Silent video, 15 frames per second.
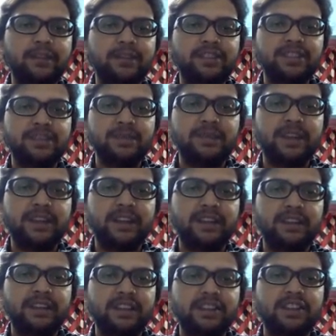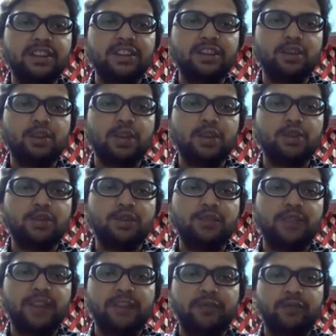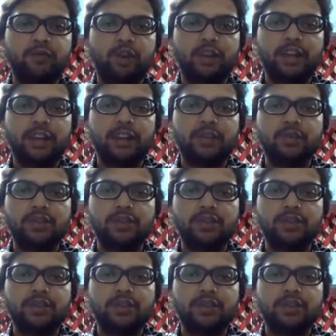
which is made in the year 2005. What are those